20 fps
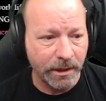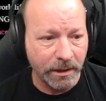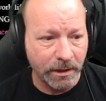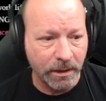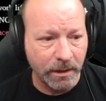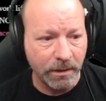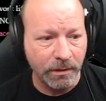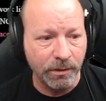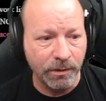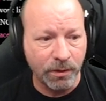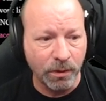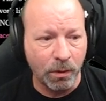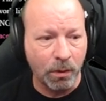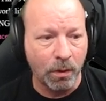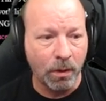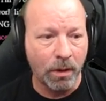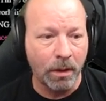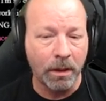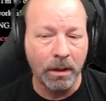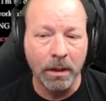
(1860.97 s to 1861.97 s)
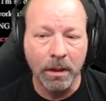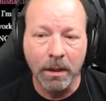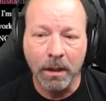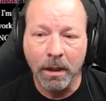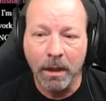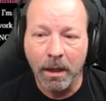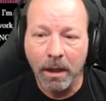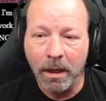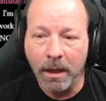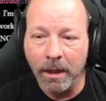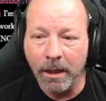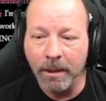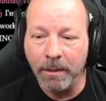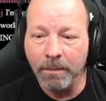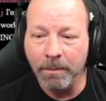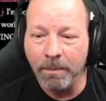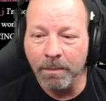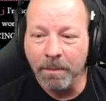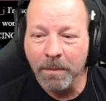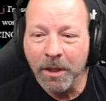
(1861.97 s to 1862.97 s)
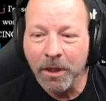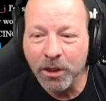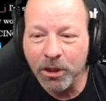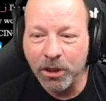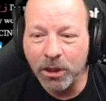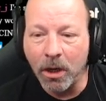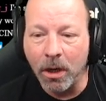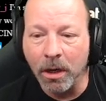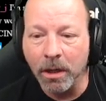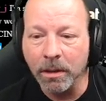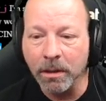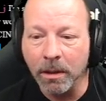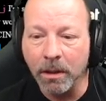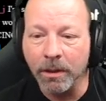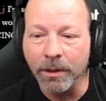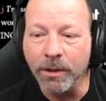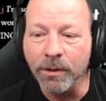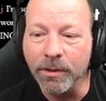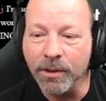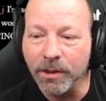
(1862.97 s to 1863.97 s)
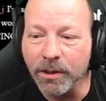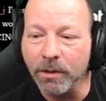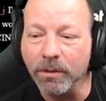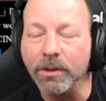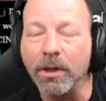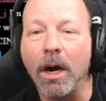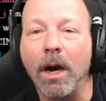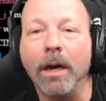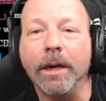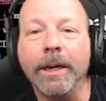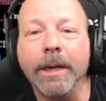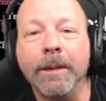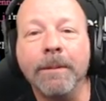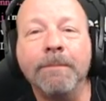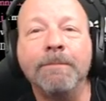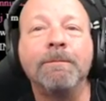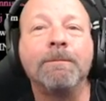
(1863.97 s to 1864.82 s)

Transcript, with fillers: news?" or um, "Sean, are you still talking?"